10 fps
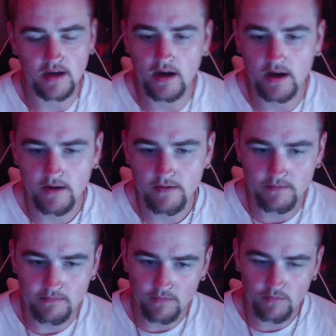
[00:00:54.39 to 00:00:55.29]

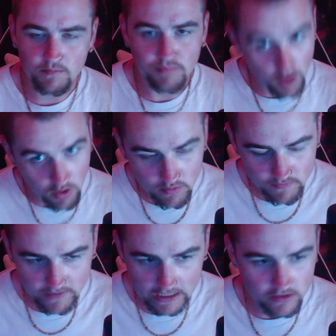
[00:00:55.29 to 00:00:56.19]
Pro,
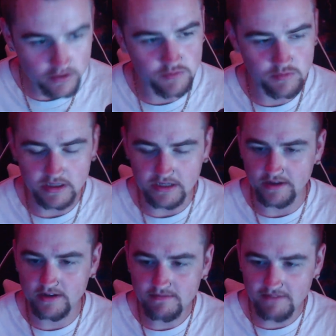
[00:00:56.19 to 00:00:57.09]
it looks really
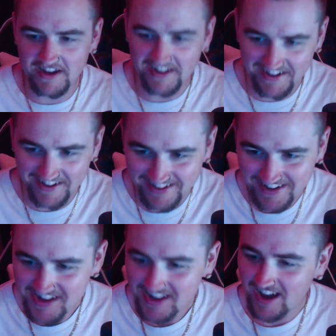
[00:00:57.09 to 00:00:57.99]
good.
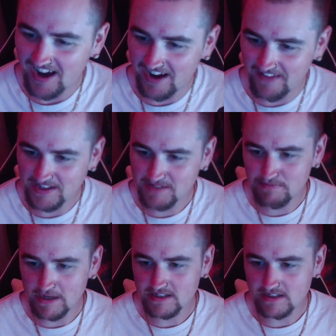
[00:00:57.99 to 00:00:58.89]
That's
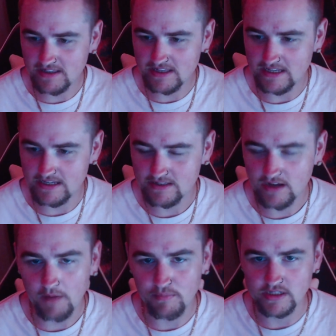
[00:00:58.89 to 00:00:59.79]
basically the
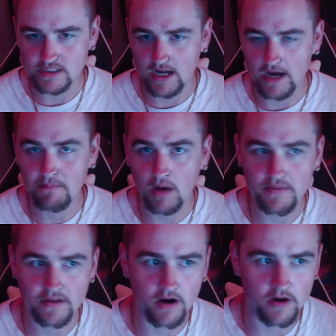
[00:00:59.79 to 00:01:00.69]
top reason I bought
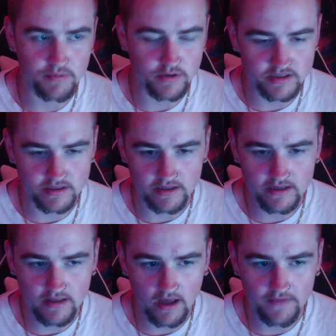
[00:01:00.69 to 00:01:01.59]
the car
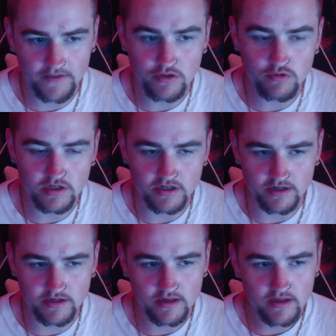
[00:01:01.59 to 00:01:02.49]
personally. They do look
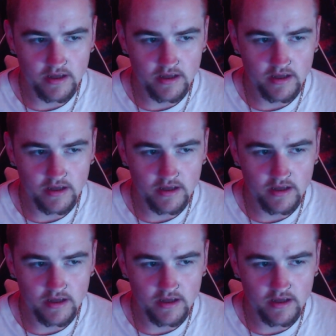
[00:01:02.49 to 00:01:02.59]
good.